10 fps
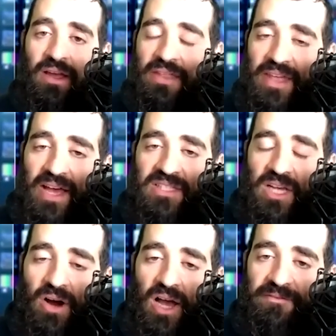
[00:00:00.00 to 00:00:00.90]
And that's how
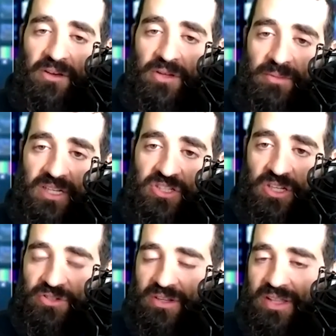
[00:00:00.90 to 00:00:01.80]
I feel with my
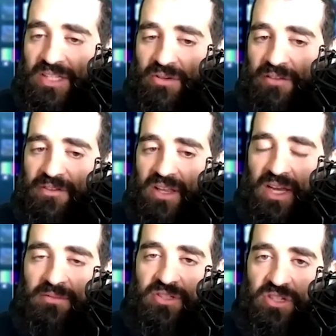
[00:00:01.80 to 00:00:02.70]
children. And that's why I feel like
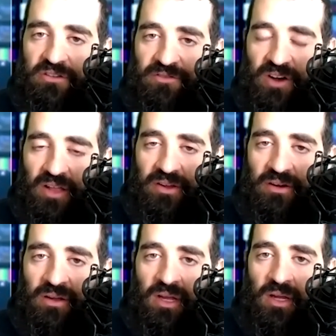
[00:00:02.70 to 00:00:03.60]
I'm such a good father